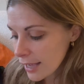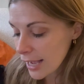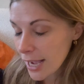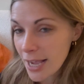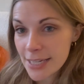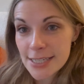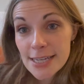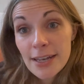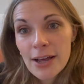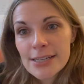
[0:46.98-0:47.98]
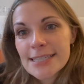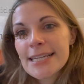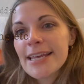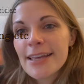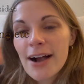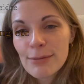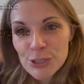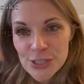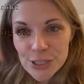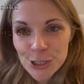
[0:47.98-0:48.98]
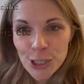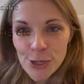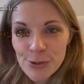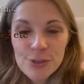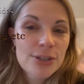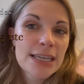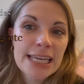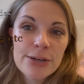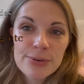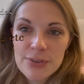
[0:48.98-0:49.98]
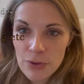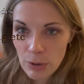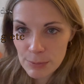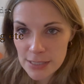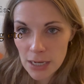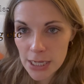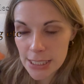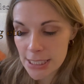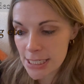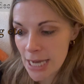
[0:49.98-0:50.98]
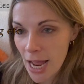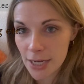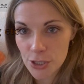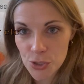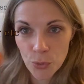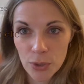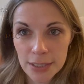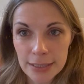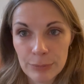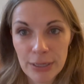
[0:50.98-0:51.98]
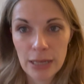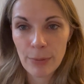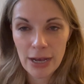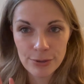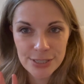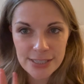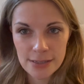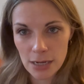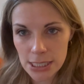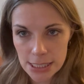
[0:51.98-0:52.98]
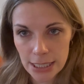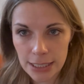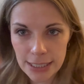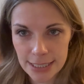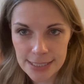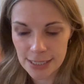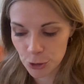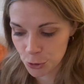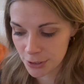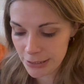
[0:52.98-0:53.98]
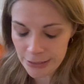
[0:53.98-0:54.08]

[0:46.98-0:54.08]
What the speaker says: And lastly, I'm just going to show you the heels on the website and talk a little bit about sizing, etc.